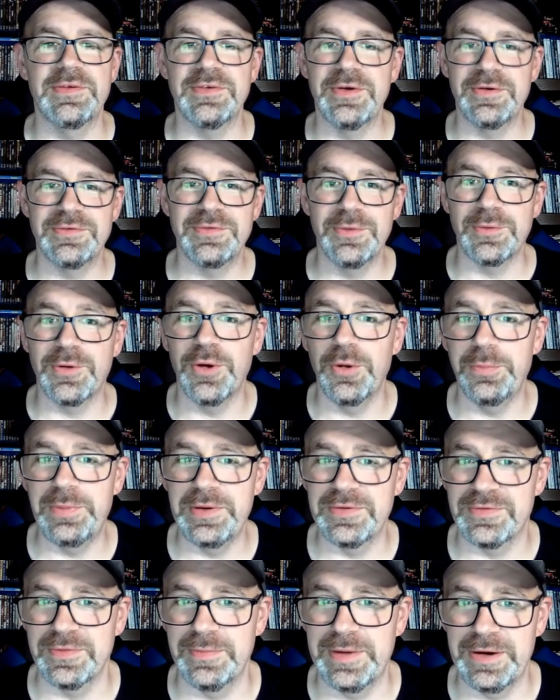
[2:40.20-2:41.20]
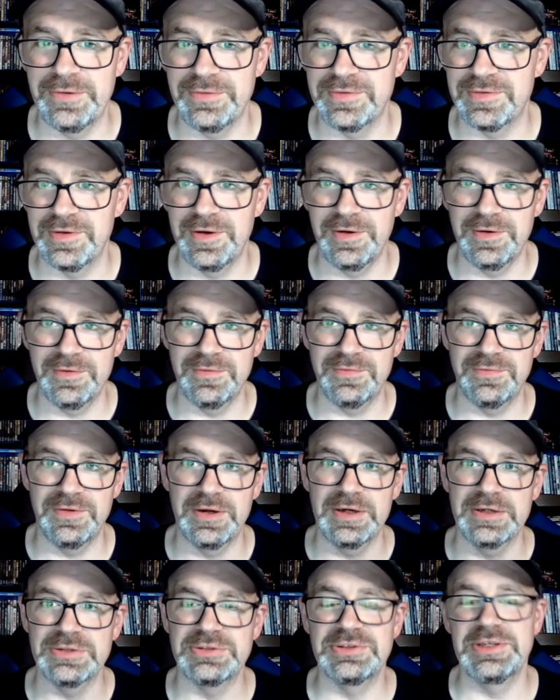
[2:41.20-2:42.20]
also copious amounts
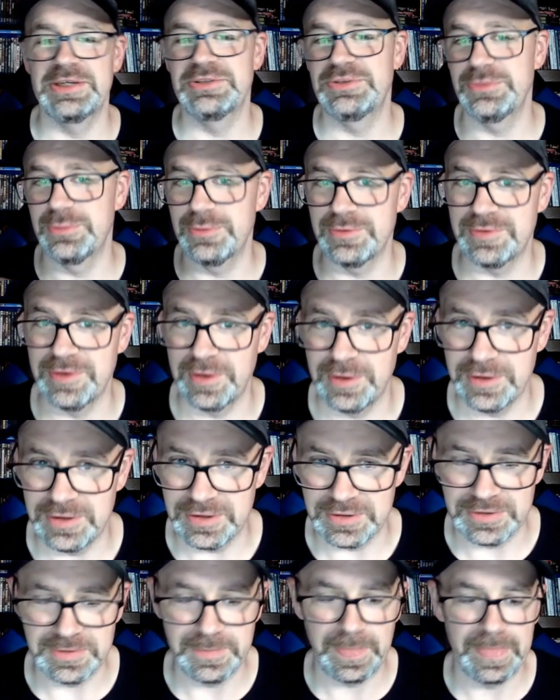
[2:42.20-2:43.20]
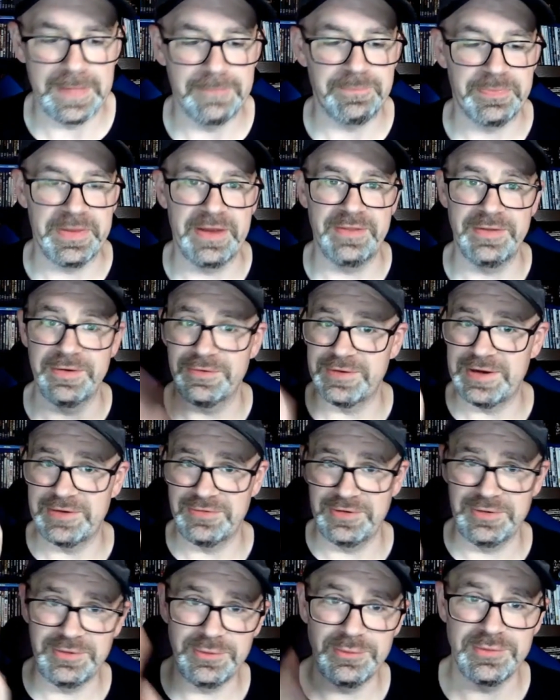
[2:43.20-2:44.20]
of sexual talk, and there's
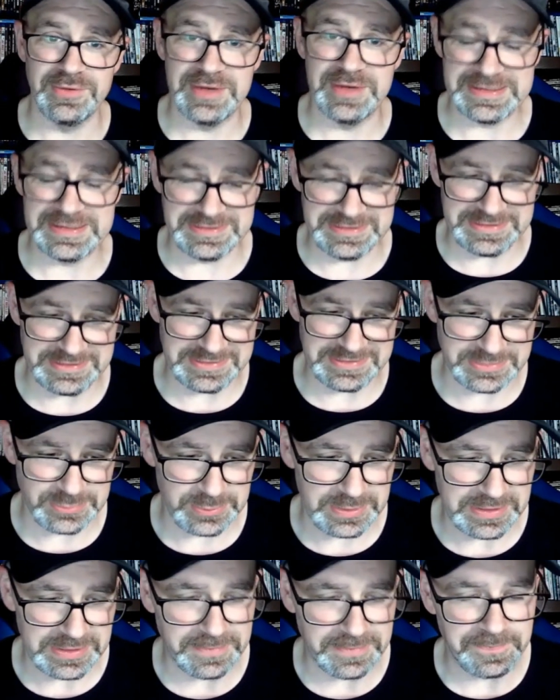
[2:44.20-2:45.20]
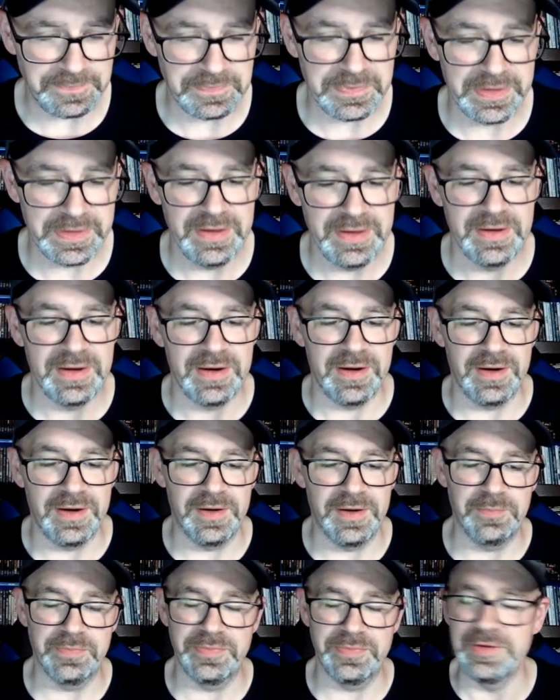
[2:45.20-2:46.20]
actually two sex scenes as well.
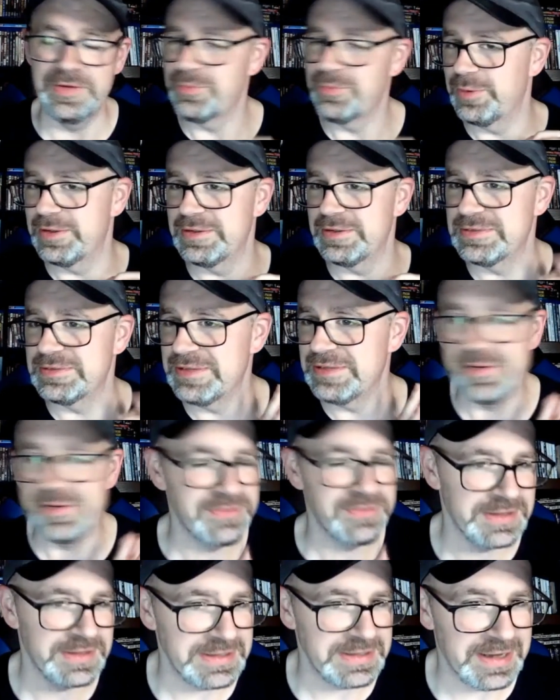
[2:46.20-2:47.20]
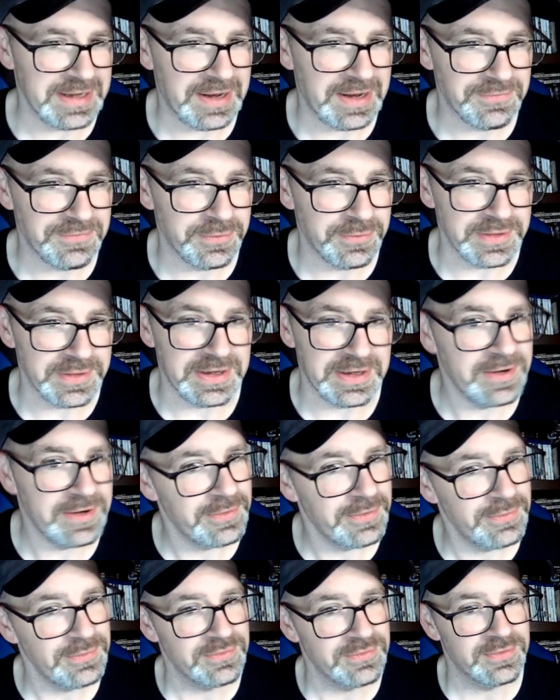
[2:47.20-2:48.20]
This one is definitely not for the
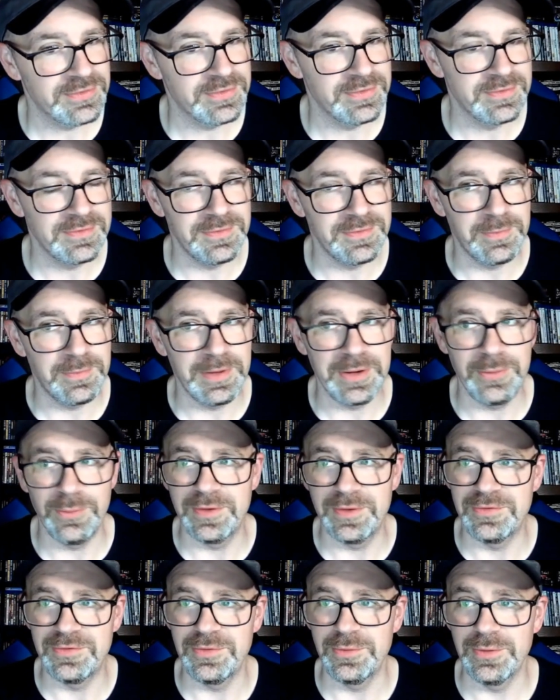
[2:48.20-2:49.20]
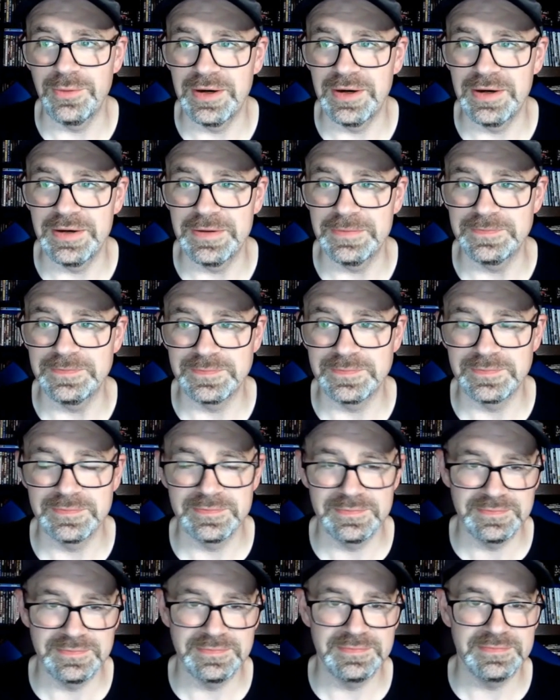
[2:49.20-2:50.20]
kiddos. You may want to
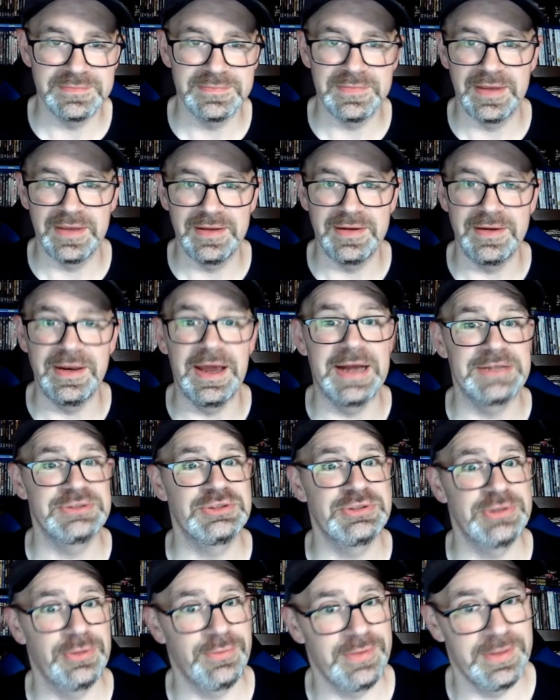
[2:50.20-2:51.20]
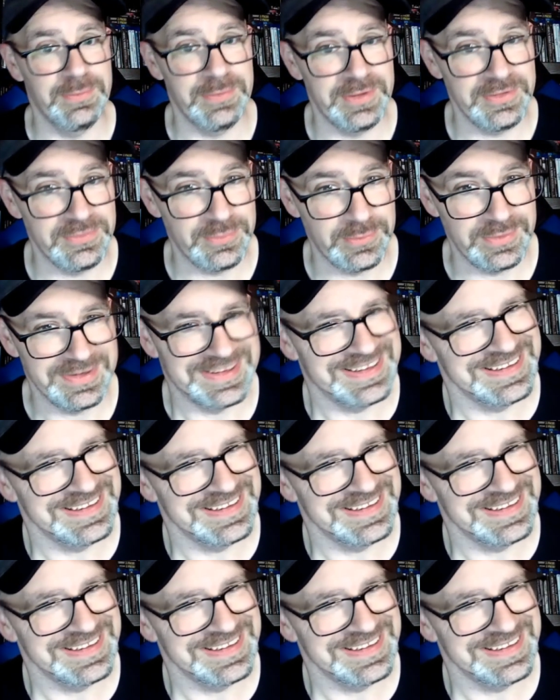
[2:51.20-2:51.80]
not show them this one.